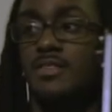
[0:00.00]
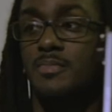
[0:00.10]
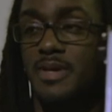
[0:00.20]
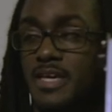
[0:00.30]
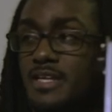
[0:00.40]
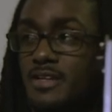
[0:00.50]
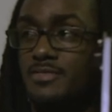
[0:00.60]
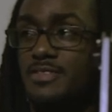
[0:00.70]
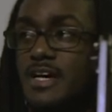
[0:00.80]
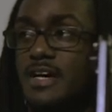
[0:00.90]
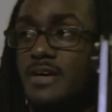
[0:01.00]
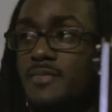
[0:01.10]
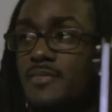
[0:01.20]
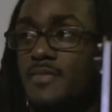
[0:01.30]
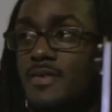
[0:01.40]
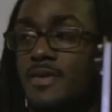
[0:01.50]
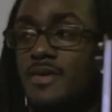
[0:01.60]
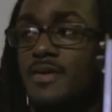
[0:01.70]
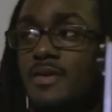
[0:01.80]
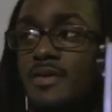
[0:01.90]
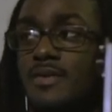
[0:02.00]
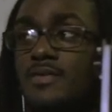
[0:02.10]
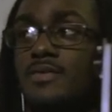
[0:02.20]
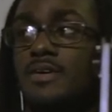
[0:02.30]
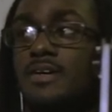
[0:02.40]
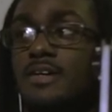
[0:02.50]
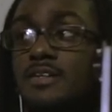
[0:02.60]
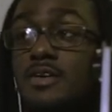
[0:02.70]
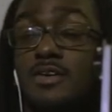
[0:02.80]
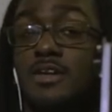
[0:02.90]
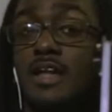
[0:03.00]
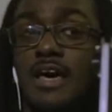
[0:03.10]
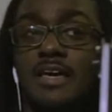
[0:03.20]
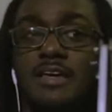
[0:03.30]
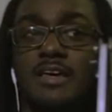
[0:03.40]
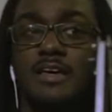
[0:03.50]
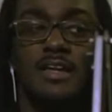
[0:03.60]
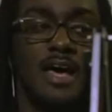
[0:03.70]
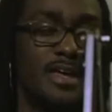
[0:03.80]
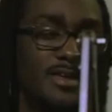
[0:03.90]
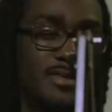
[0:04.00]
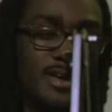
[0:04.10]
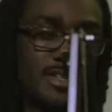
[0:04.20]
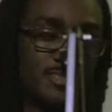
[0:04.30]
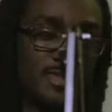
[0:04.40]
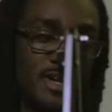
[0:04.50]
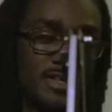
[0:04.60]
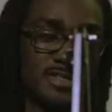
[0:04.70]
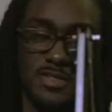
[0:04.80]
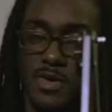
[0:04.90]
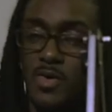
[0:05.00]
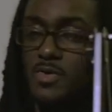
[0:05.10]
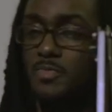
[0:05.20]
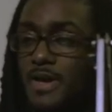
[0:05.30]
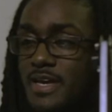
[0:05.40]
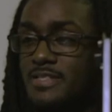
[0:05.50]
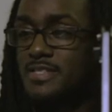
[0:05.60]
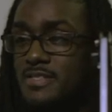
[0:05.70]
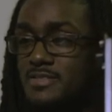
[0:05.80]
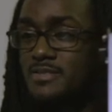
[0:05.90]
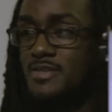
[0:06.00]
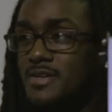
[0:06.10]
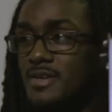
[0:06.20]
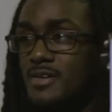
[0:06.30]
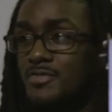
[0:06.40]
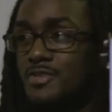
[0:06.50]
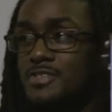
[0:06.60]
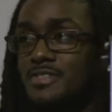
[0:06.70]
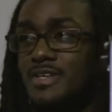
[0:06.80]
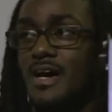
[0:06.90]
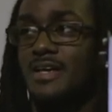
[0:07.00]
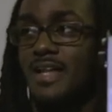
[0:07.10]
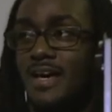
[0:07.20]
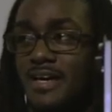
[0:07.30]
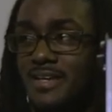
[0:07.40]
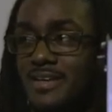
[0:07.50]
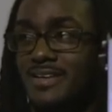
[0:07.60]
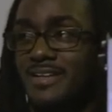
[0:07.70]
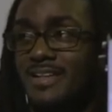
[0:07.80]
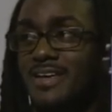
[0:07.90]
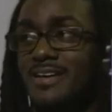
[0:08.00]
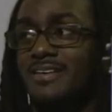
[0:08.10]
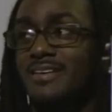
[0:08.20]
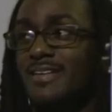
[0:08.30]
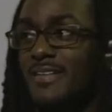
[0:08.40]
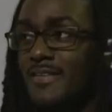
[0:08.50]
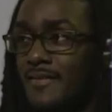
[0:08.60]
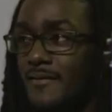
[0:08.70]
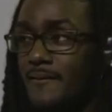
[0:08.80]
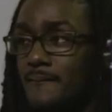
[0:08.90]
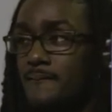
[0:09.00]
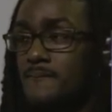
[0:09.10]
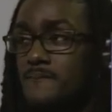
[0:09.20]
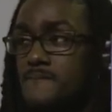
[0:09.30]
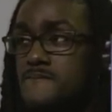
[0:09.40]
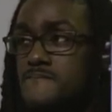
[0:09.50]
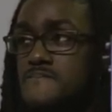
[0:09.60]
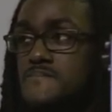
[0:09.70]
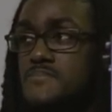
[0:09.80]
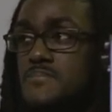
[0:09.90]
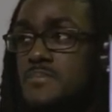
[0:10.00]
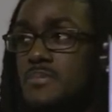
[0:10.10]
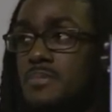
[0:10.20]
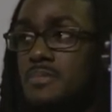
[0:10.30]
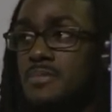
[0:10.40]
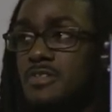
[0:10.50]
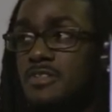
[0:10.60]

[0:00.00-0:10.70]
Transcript: the beginning of time. Since they created democracy. Word. No, no, like you, there's old paintings of Rick Scott, like, in a way. He looks like his skin comes off at night.